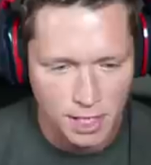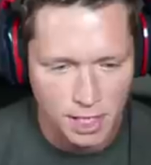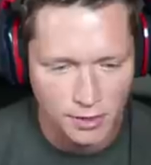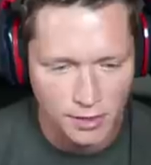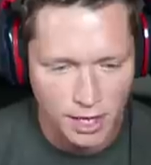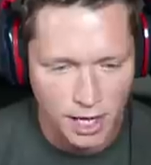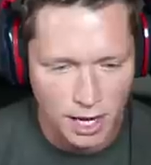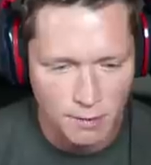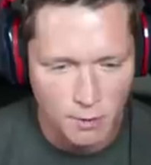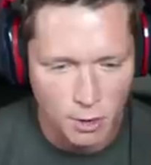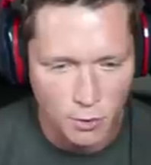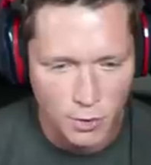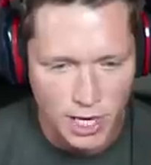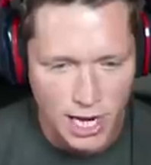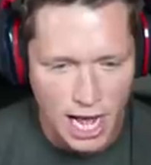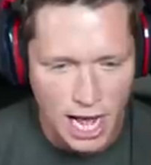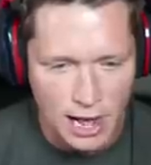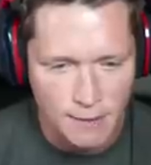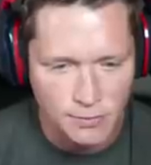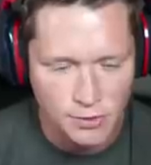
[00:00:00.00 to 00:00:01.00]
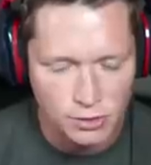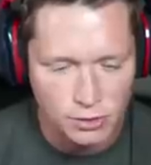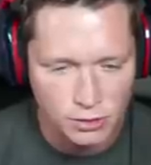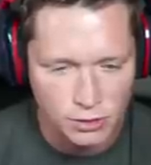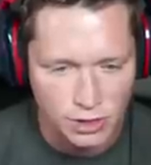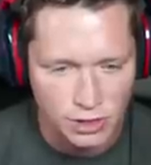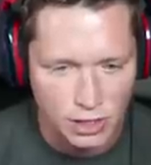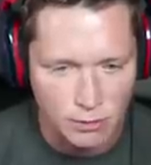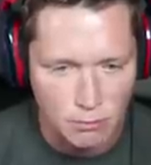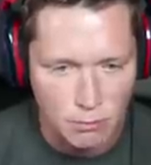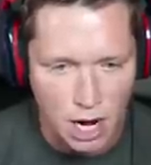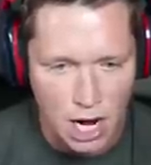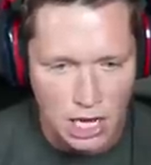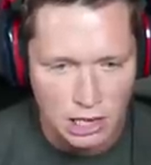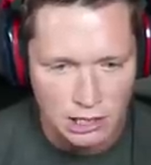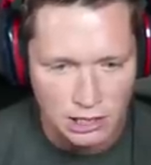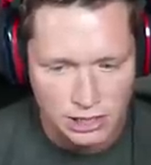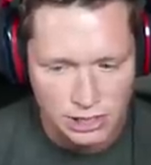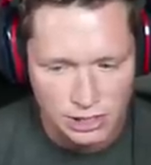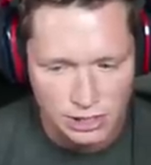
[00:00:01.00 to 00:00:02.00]
on the game where we absolutely
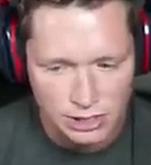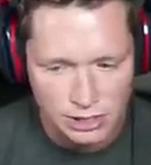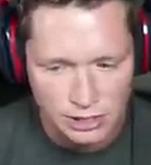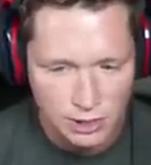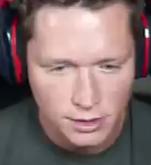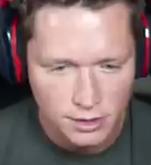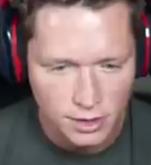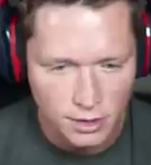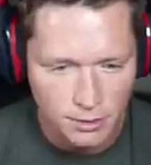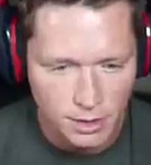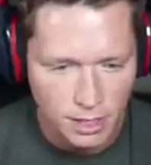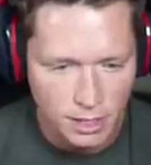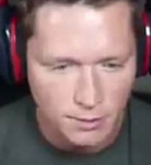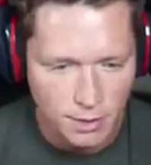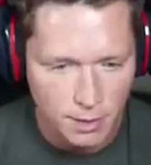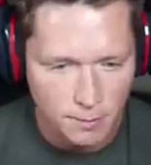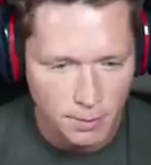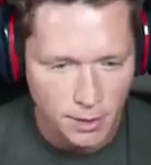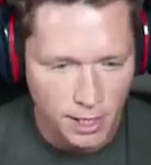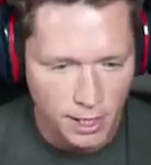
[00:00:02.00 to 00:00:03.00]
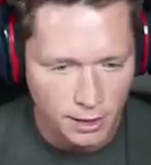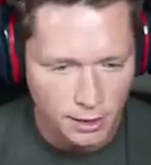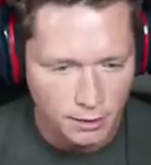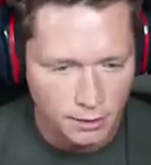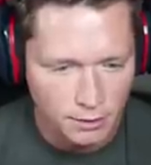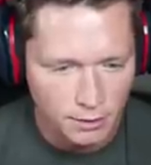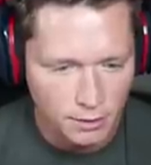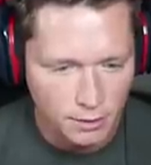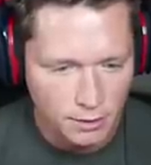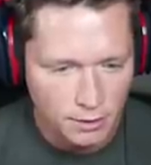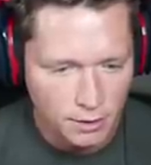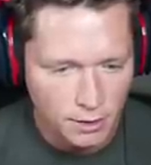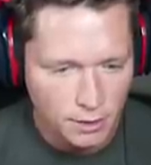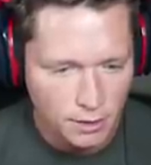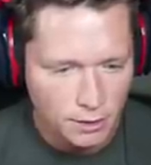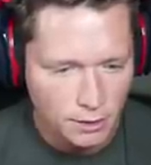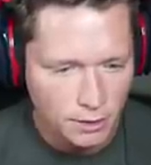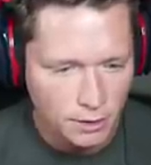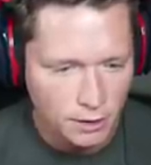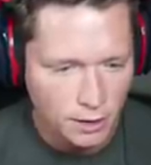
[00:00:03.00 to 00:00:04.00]
demolished. Somebody give me a pick.
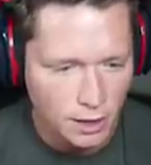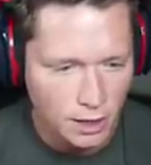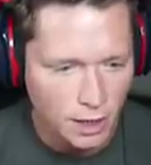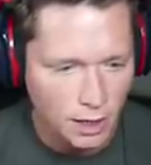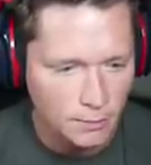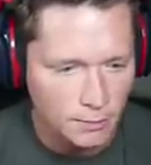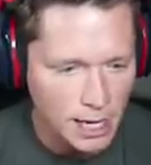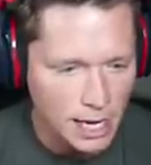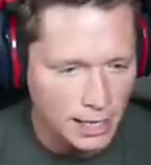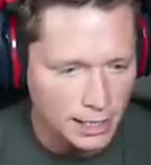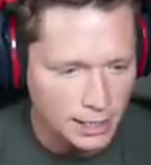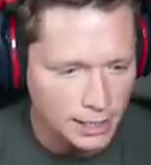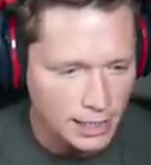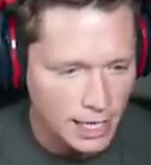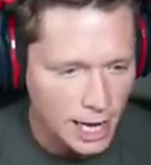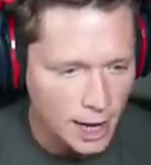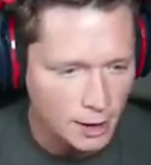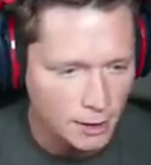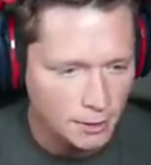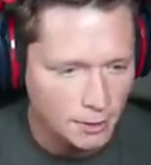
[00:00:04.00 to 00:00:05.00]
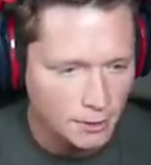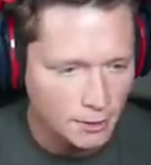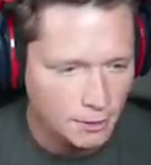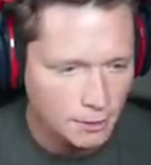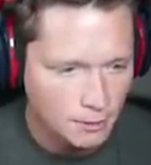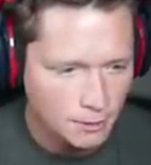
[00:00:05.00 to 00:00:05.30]
I'm knocking it down.